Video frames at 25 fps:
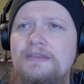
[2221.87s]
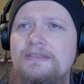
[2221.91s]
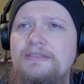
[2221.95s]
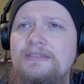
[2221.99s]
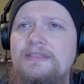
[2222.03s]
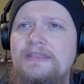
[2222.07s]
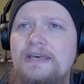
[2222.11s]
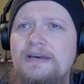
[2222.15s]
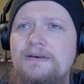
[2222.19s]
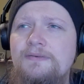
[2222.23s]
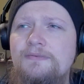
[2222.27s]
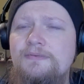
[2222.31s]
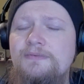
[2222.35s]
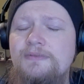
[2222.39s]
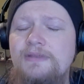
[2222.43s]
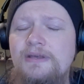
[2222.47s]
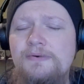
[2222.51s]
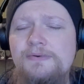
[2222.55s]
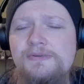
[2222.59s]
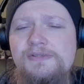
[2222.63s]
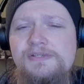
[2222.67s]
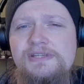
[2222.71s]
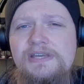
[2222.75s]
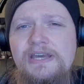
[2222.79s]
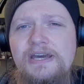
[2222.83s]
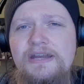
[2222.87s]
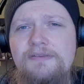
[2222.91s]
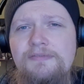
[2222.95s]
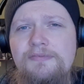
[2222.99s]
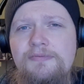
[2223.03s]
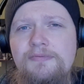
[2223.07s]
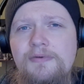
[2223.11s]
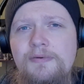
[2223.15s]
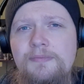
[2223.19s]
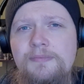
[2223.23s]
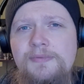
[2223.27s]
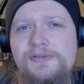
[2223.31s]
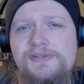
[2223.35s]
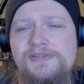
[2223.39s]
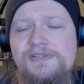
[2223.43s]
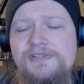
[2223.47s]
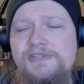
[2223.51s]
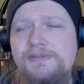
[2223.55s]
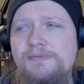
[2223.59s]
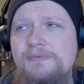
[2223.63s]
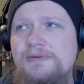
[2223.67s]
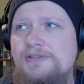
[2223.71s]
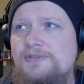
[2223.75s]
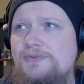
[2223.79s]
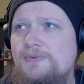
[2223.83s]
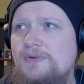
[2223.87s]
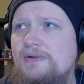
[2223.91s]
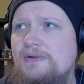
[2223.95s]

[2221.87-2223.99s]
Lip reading: That was kind of amusing to me as